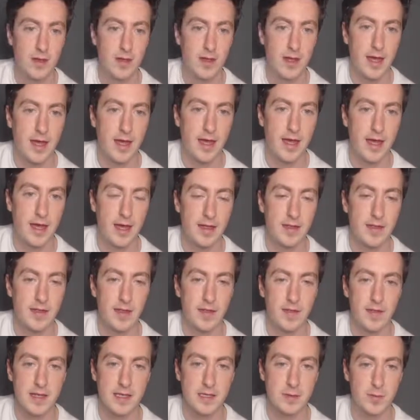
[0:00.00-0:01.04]
then
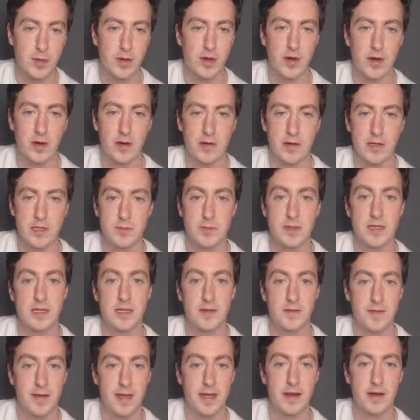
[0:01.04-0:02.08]
this pawn is being
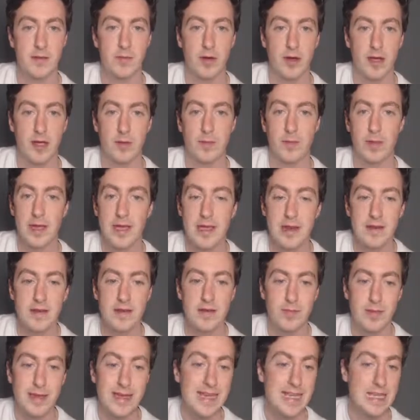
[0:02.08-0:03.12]
defended by a pinned
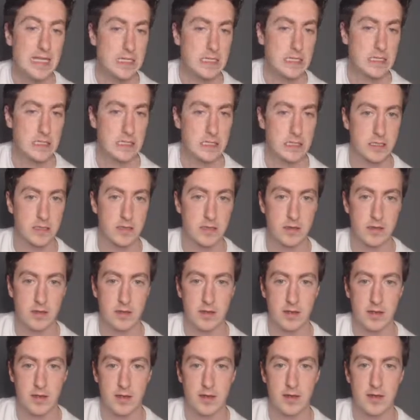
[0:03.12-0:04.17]
piece.
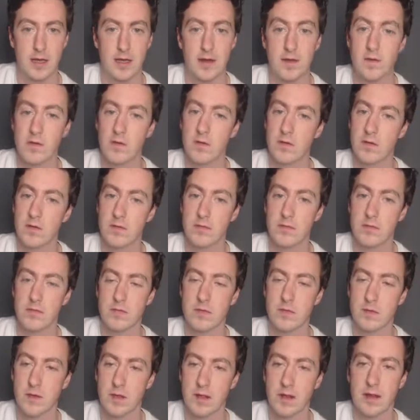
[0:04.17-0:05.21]
It doesn't.
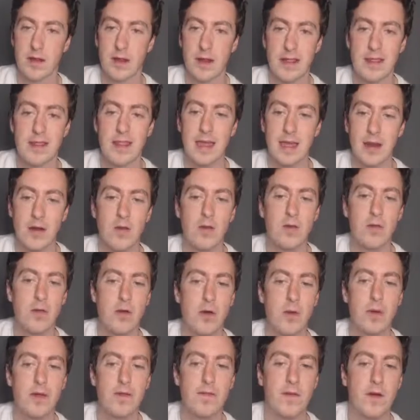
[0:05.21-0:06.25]
They don't
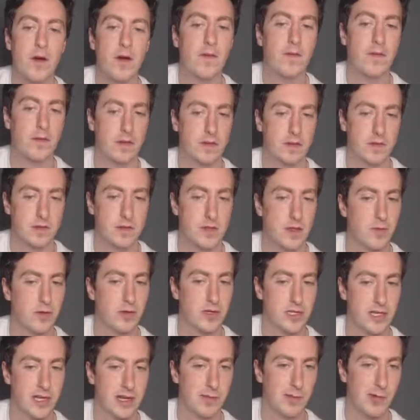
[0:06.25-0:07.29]
normally fall for it so much
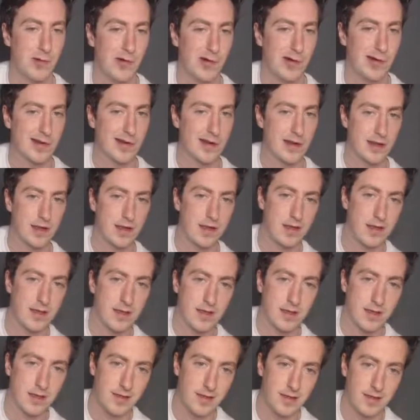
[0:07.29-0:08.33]
anymore.
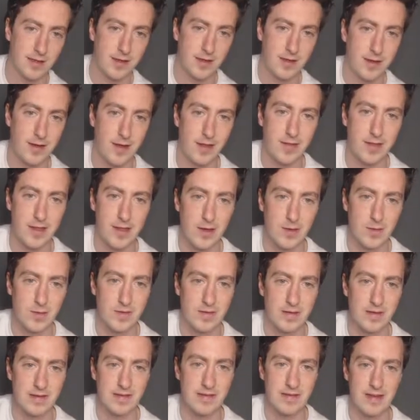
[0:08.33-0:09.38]
Not in the old
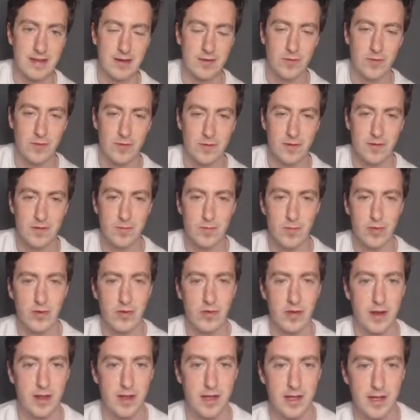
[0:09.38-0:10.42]
1600s,
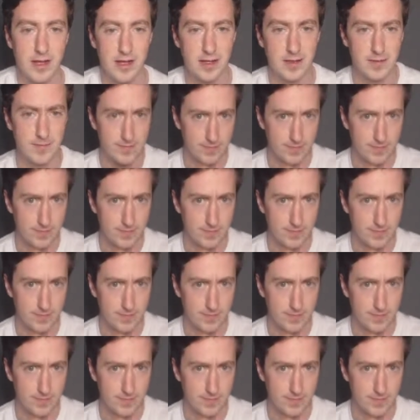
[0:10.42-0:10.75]
but